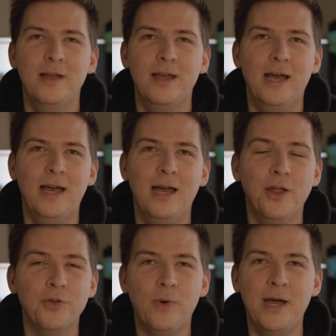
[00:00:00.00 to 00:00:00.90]

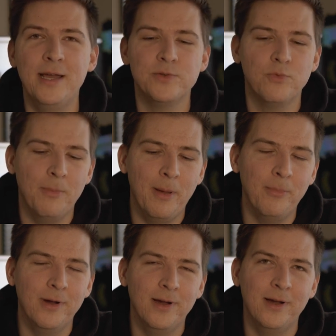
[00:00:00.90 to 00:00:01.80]
Otherwise,
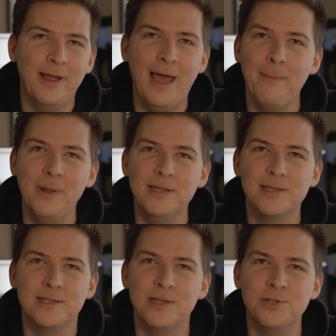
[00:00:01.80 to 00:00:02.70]
remember, happiness
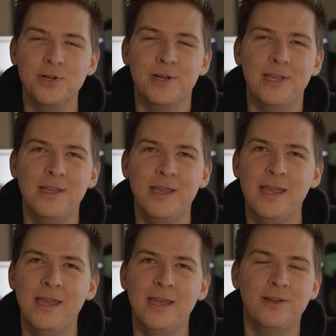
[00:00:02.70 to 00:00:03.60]
is the journey,
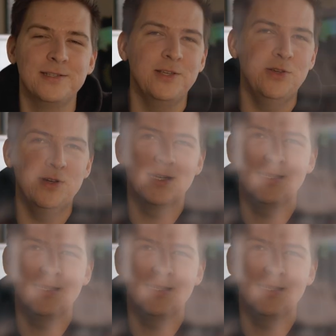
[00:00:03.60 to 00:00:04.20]
and I'll see you next